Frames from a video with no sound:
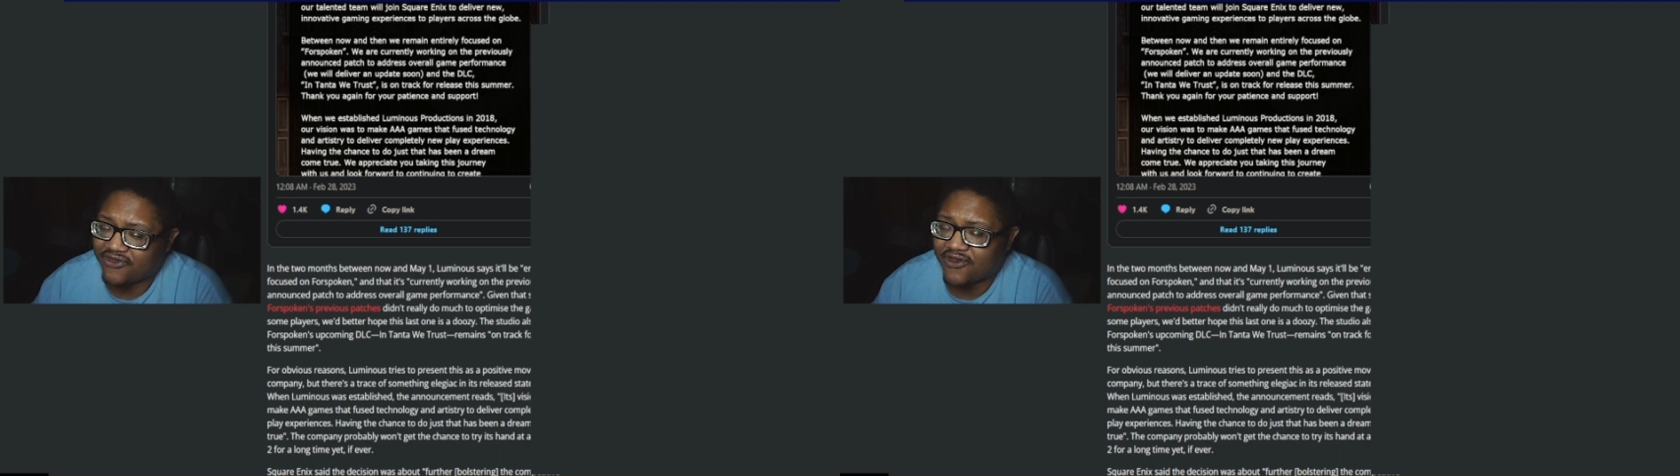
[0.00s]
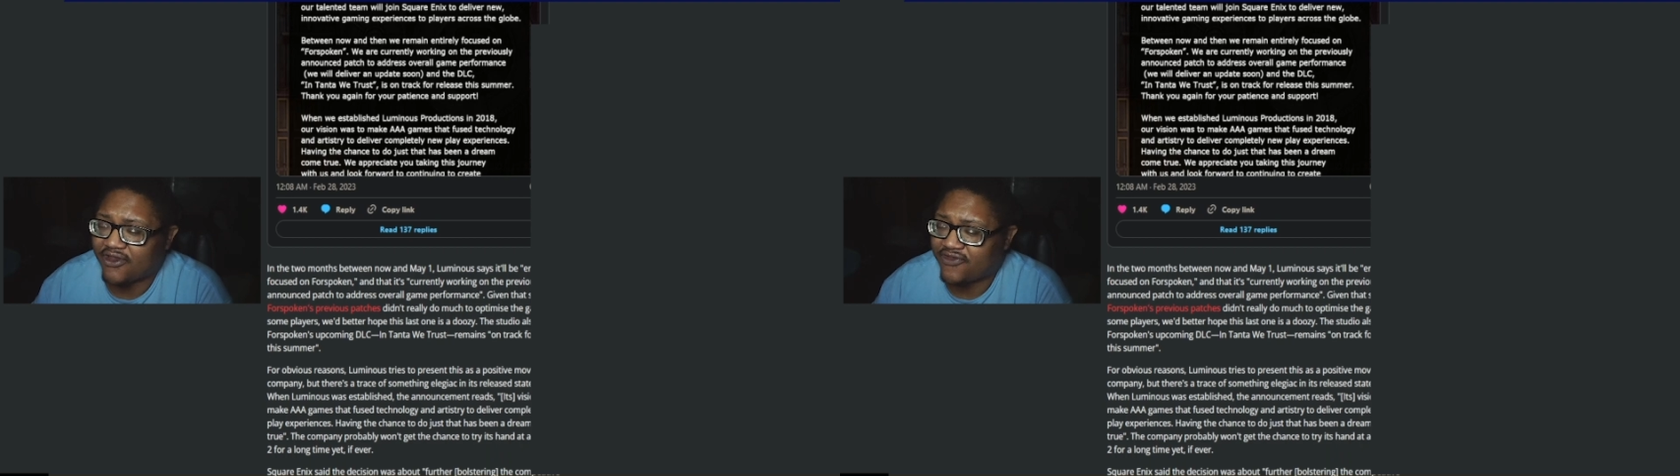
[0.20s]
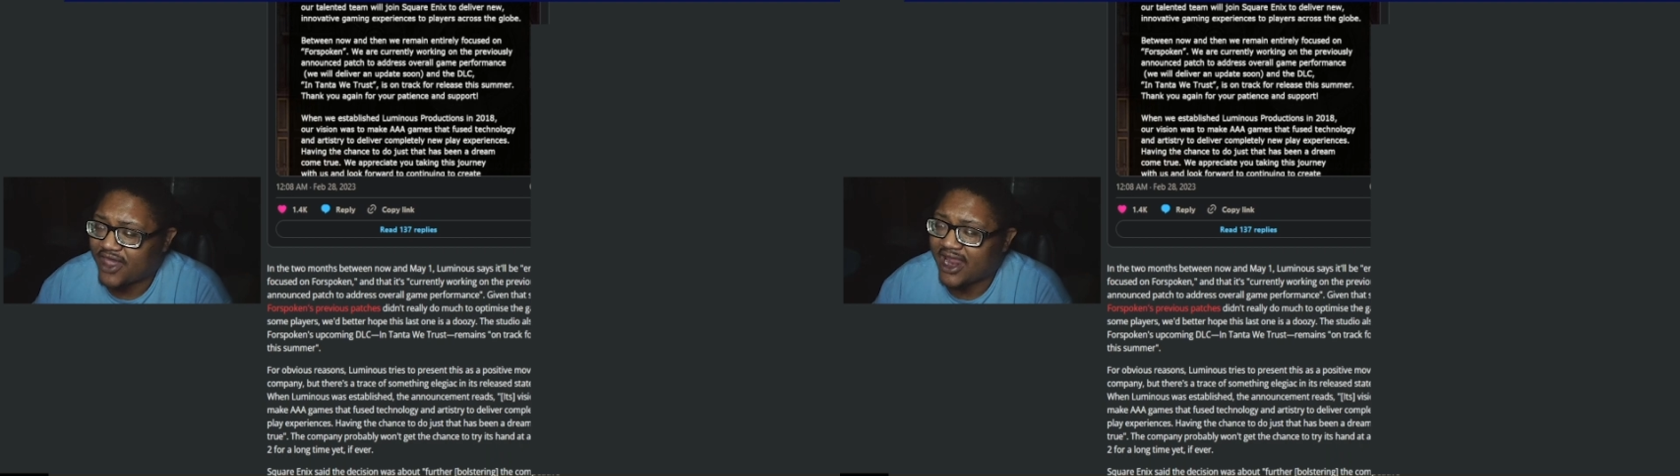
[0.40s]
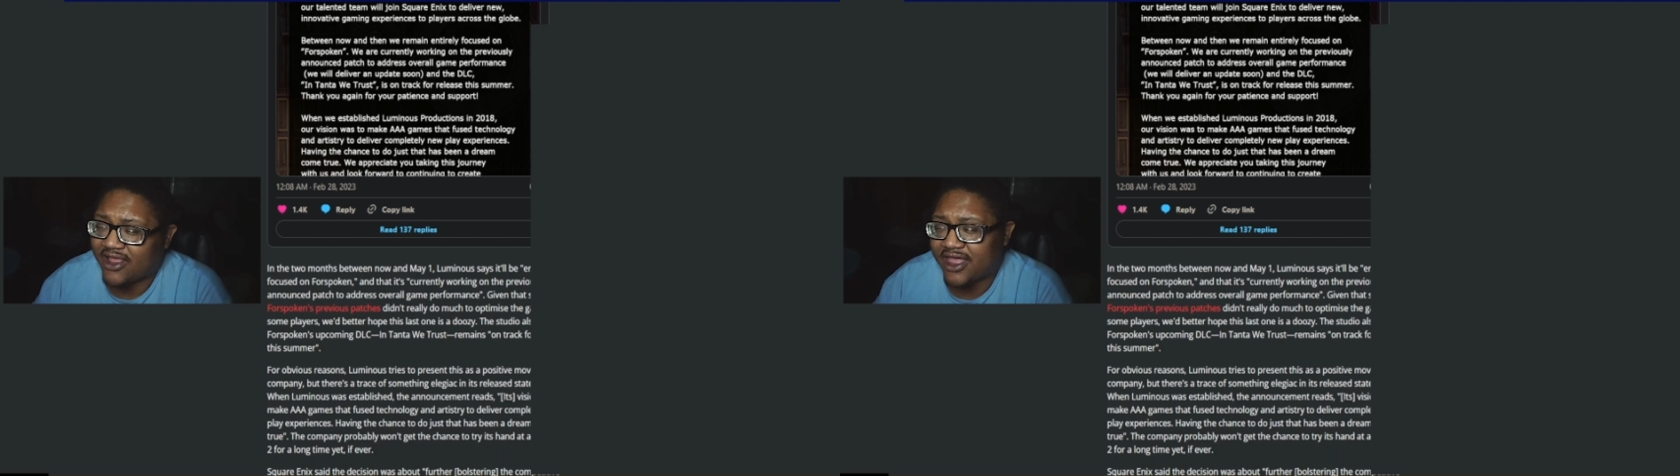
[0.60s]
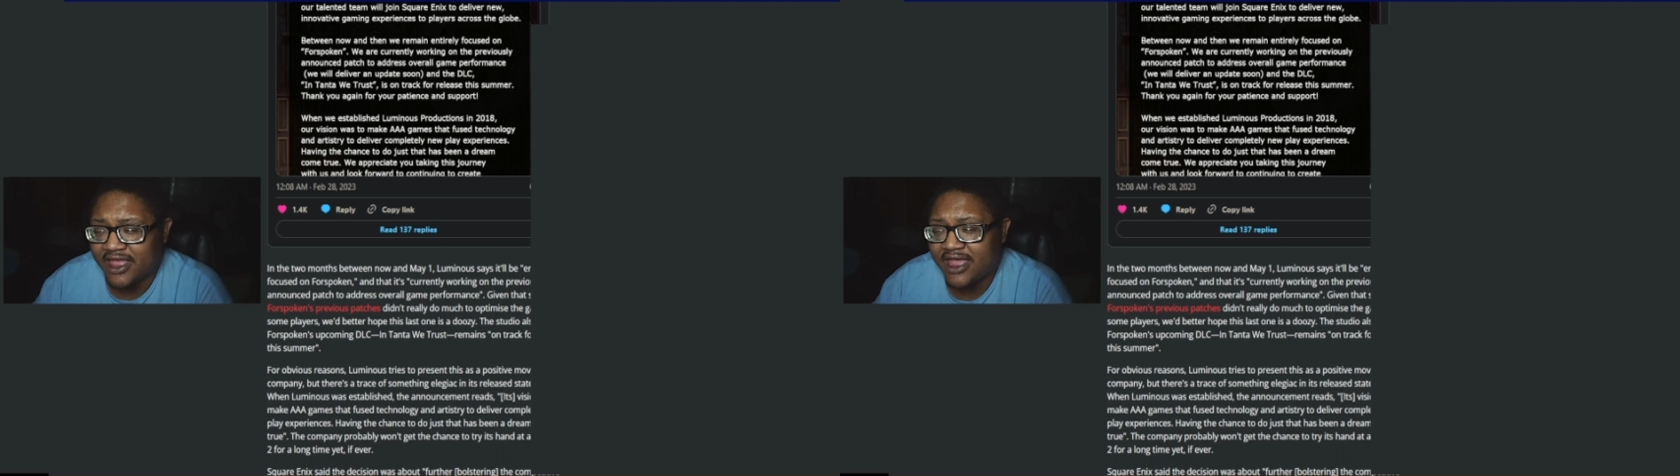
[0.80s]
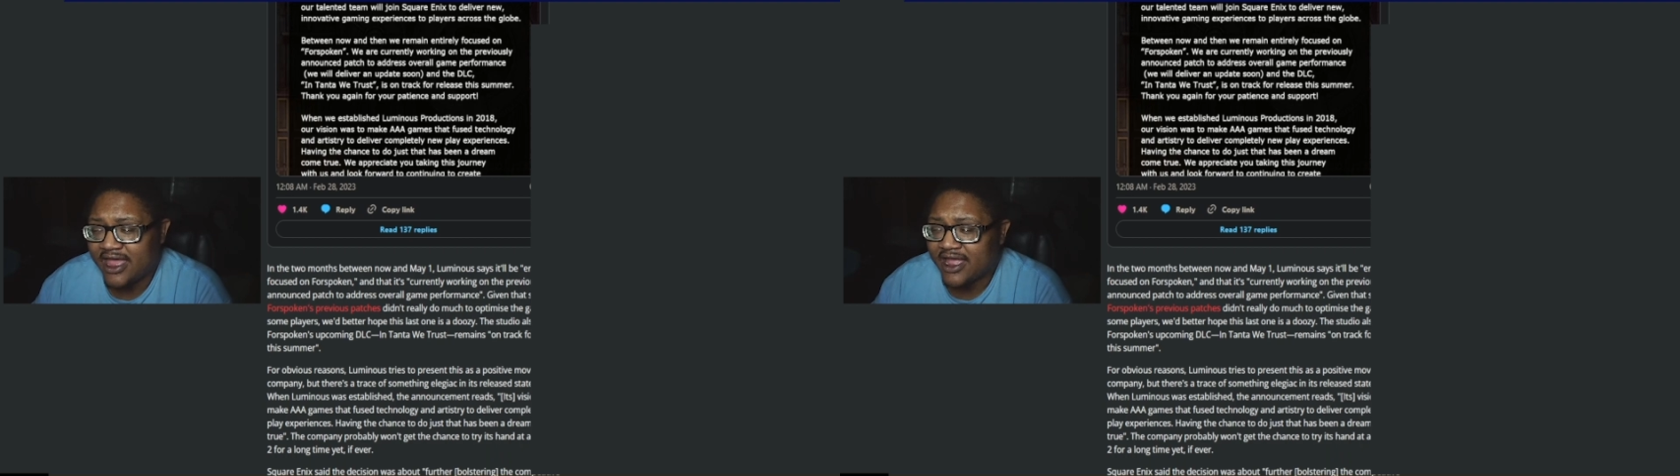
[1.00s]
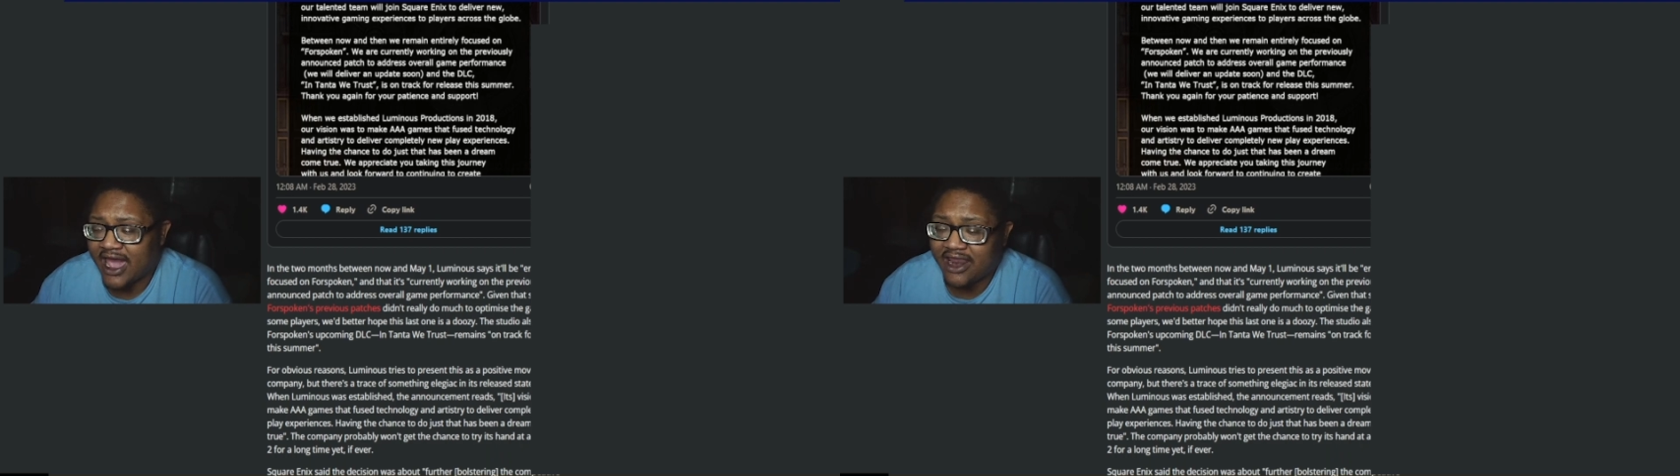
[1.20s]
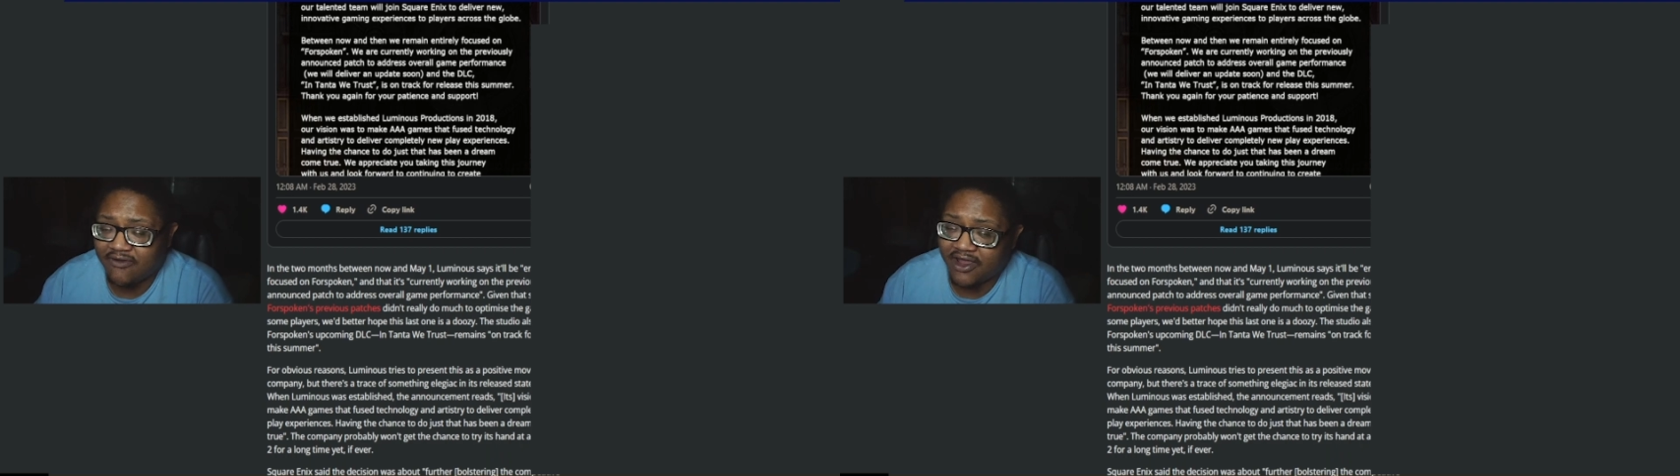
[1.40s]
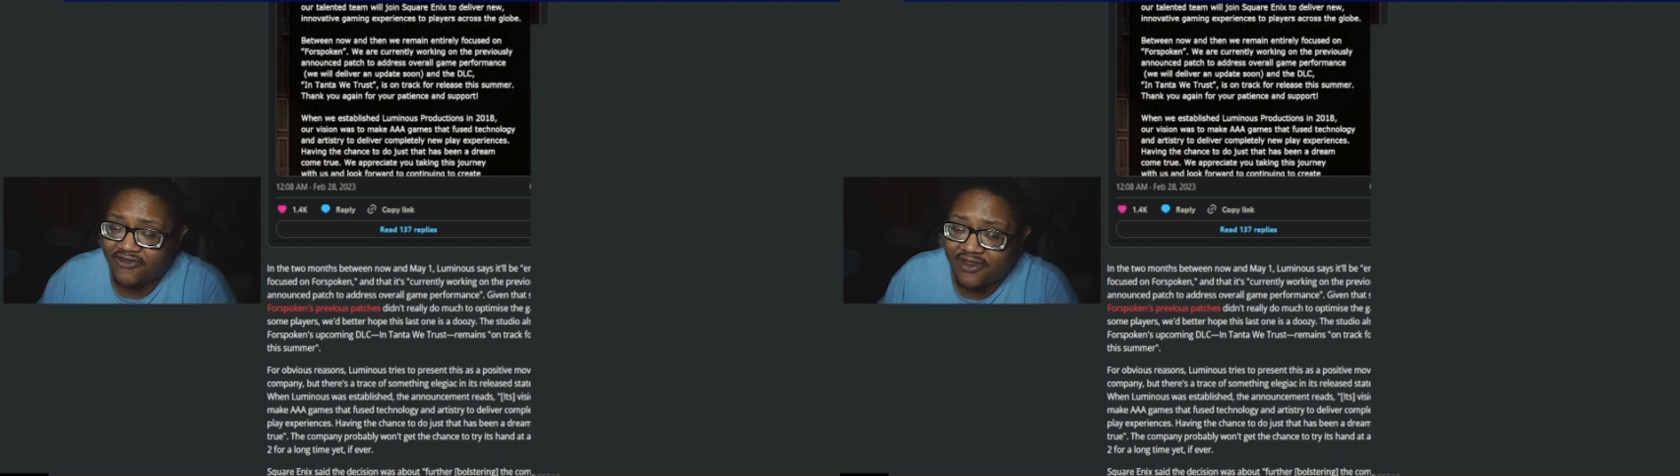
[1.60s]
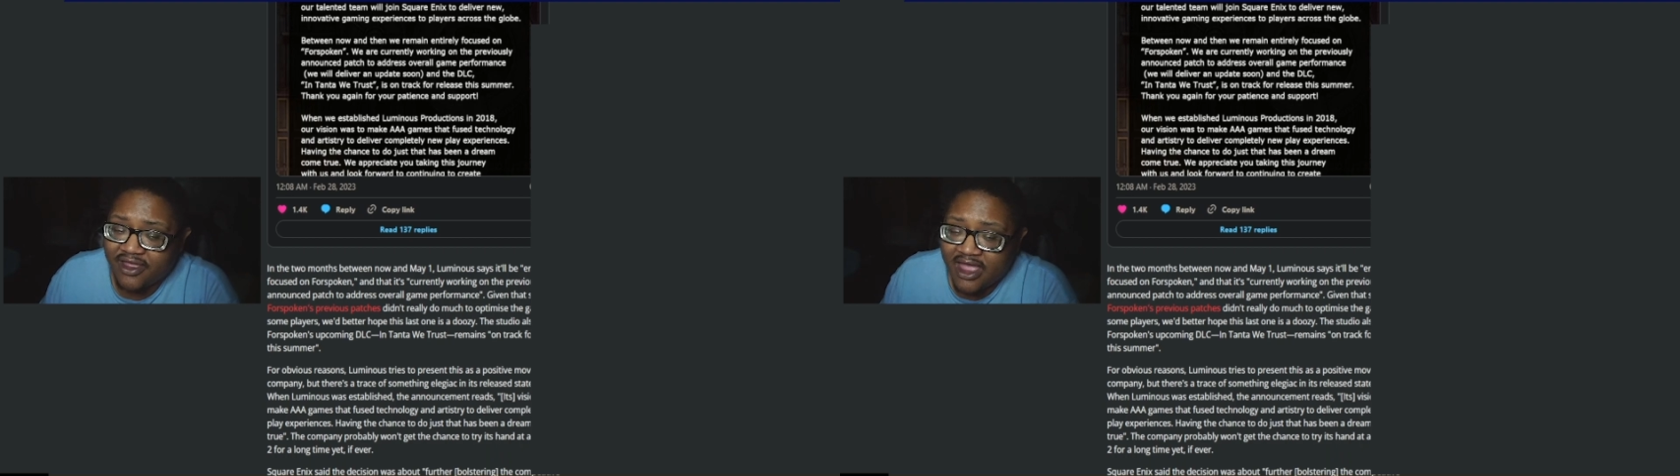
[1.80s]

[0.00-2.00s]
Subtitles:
So it's kind of crazy.